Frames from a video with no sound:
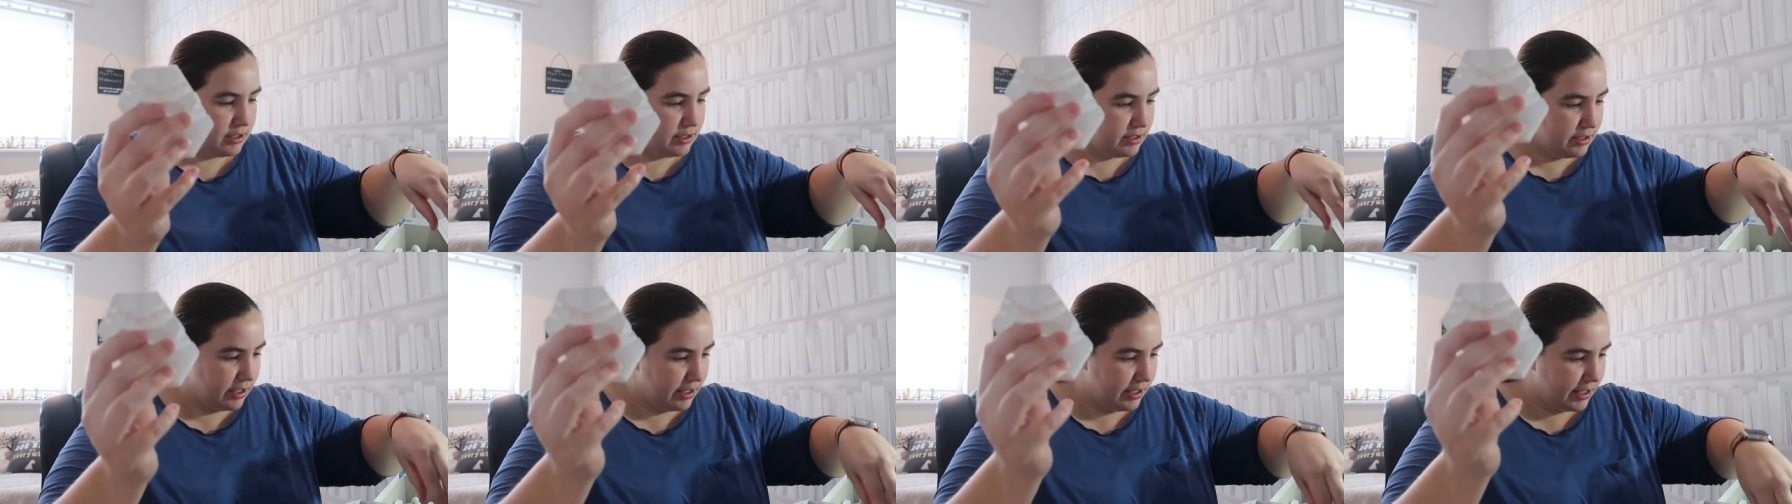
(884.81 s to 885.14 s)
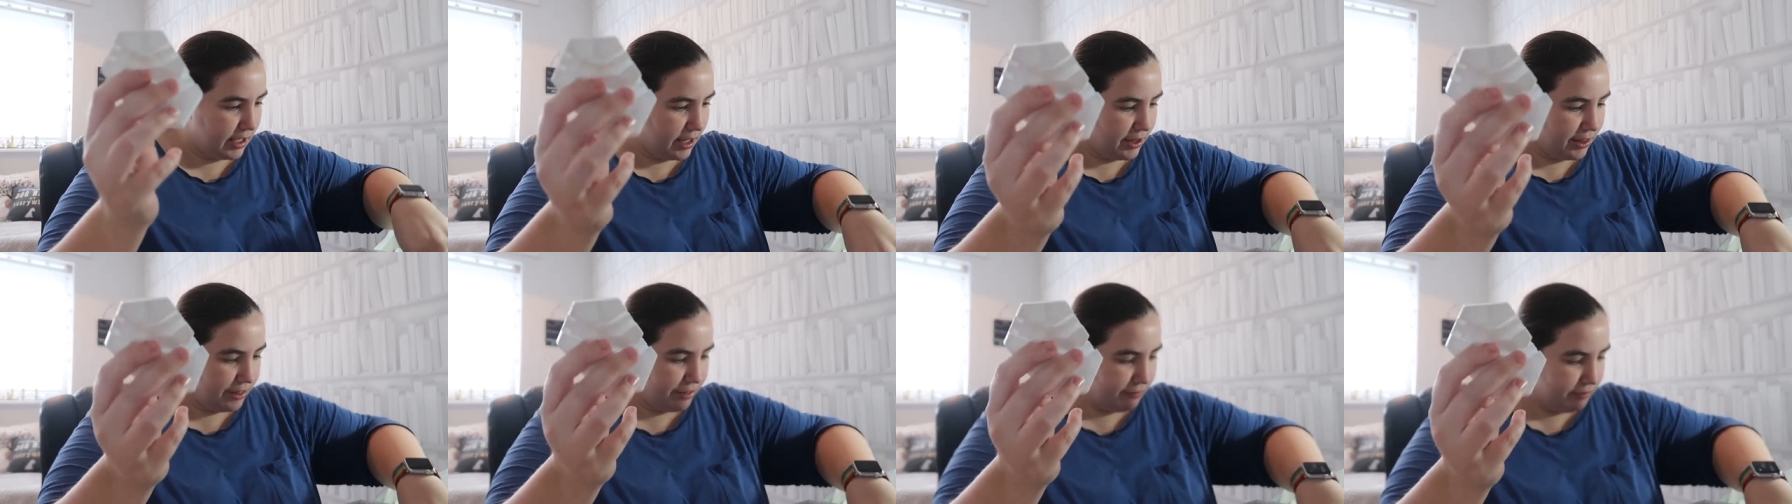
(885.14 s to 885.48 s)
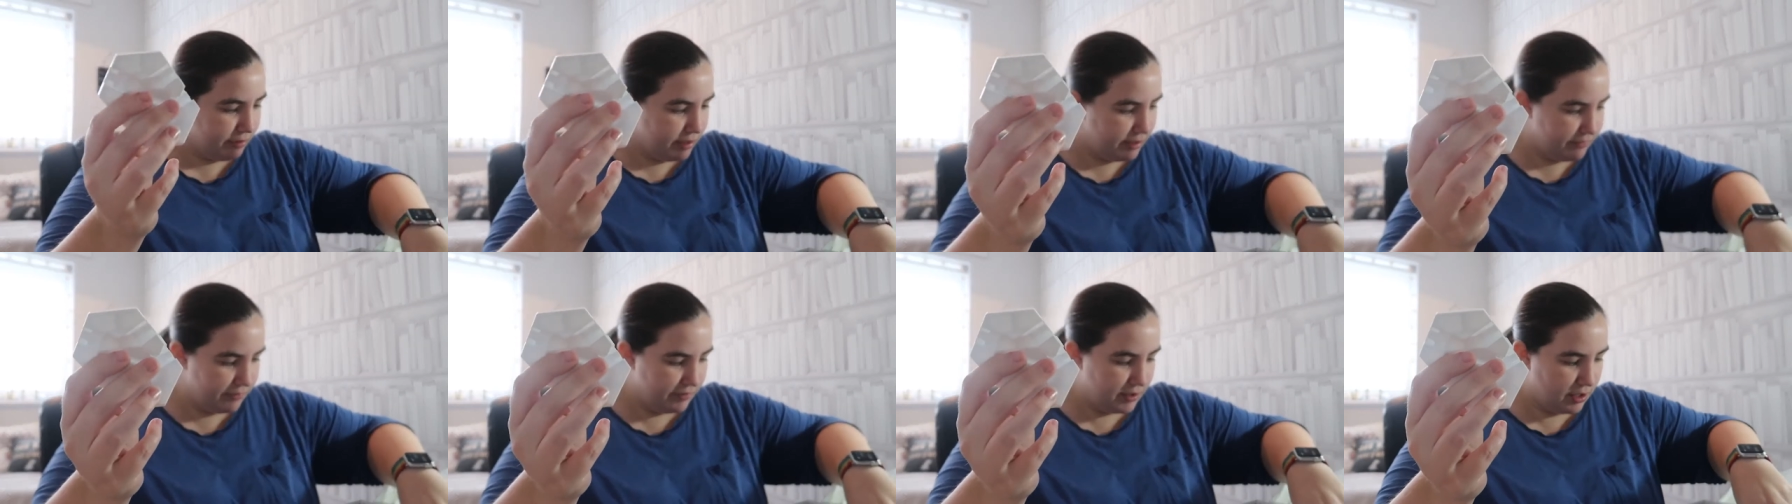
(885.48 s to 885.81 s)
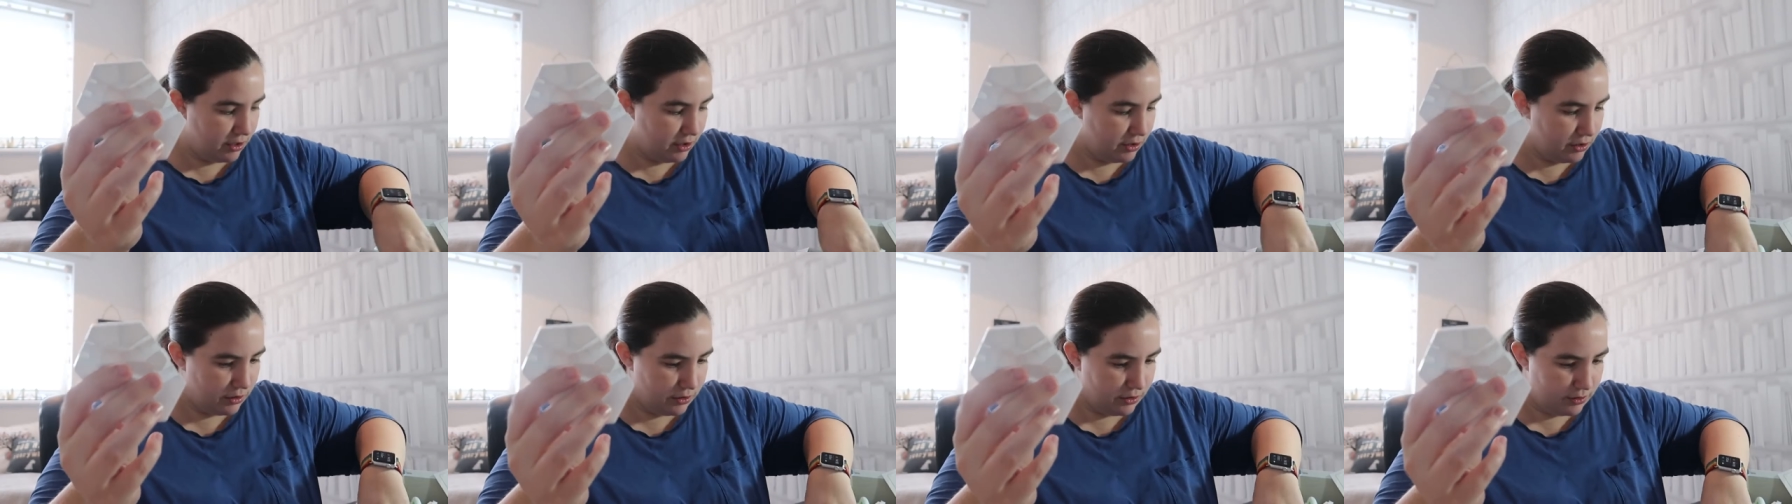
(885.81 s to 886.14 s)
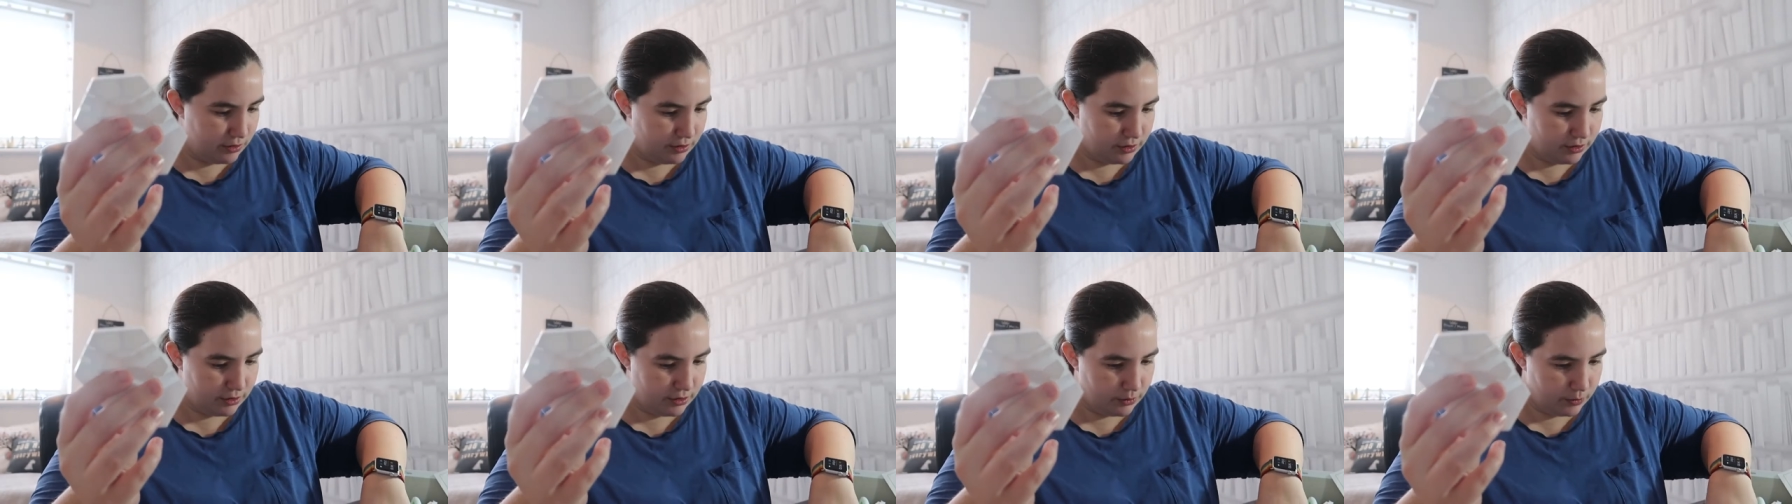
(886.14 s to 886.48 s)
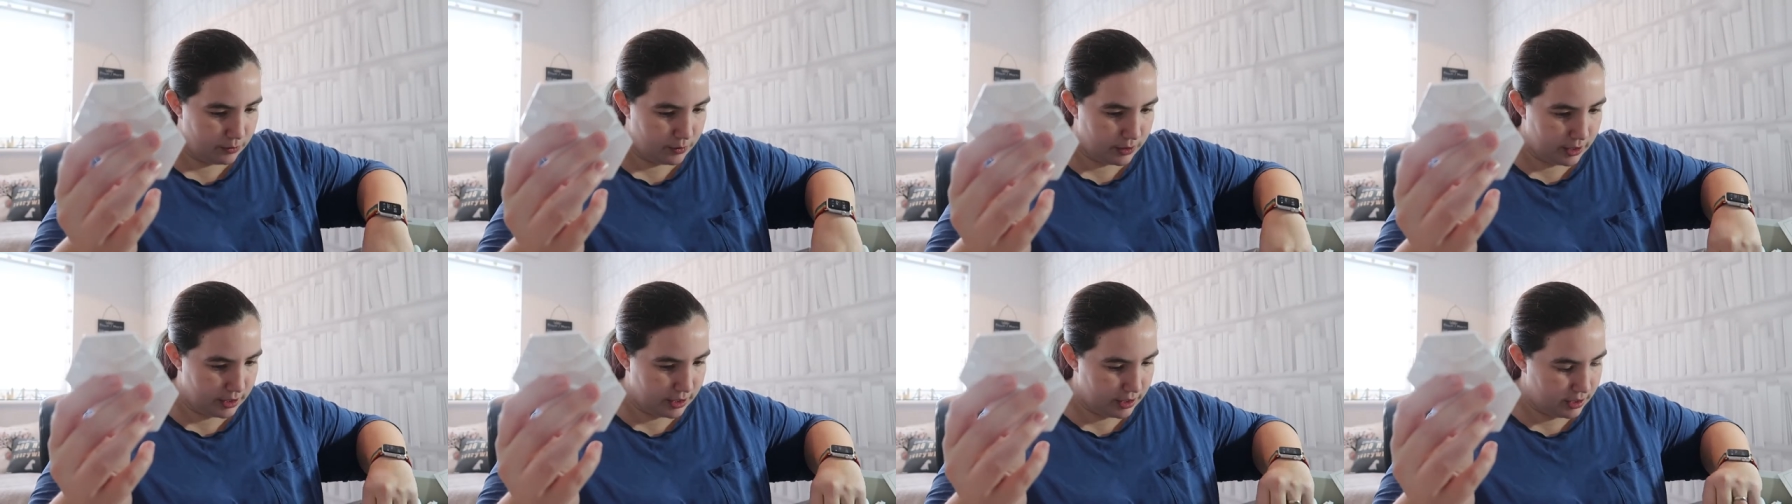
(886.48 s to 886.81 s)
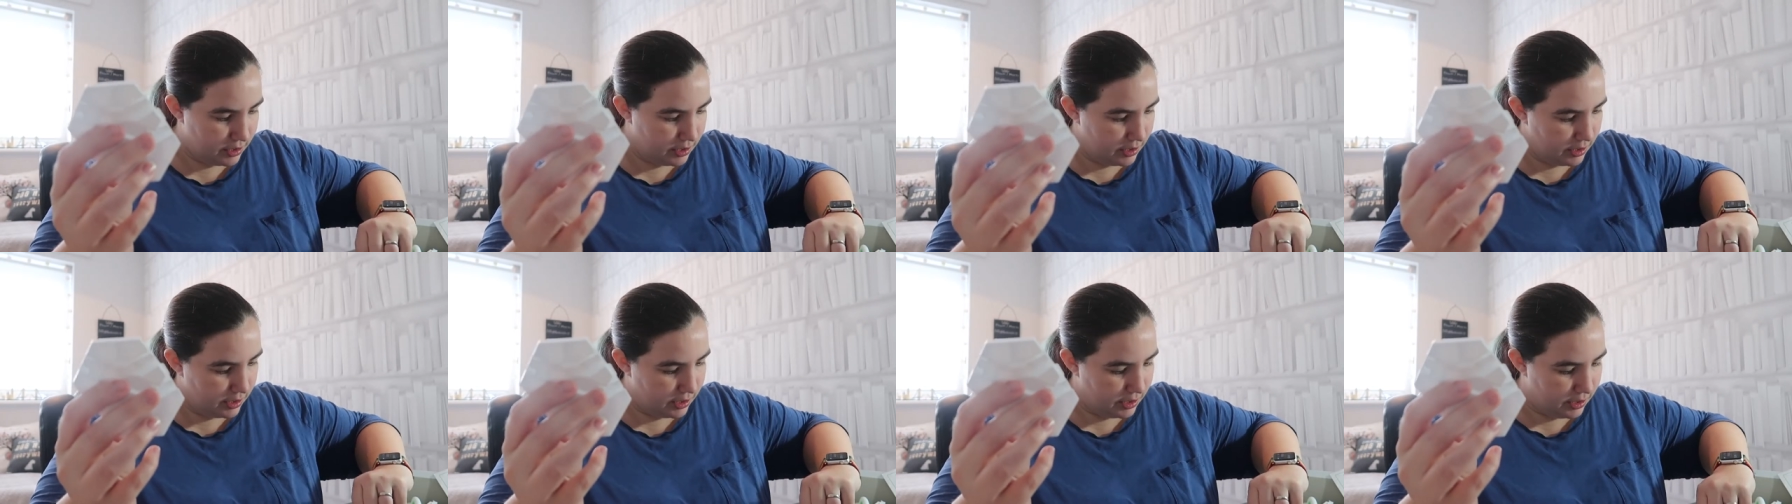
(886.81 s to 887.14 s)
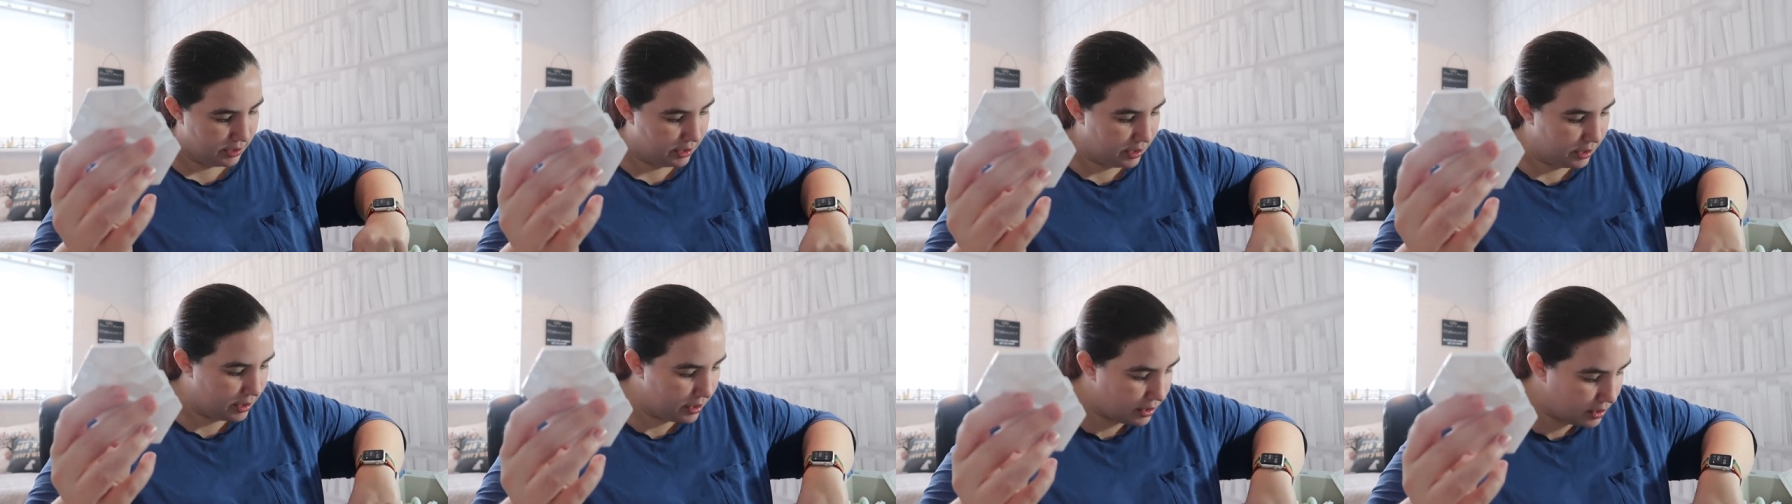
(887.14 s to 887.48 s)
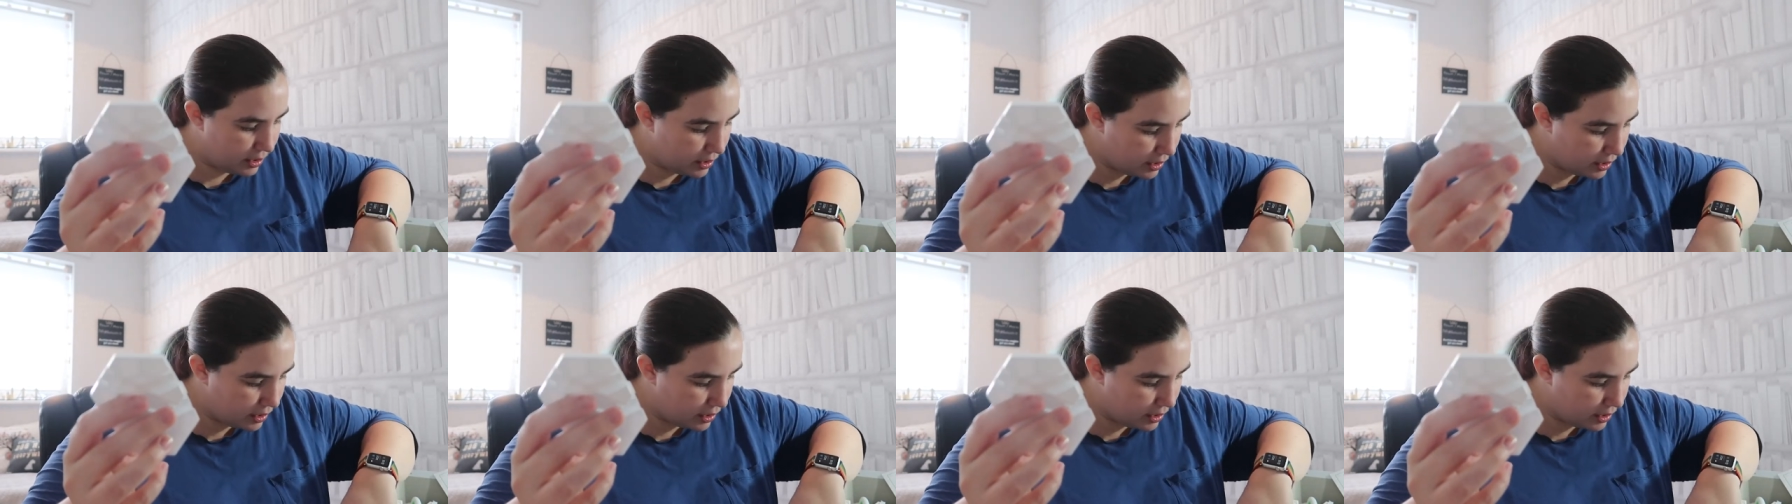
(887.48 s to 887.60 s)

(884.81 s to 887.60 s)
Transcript: So you get three of those with the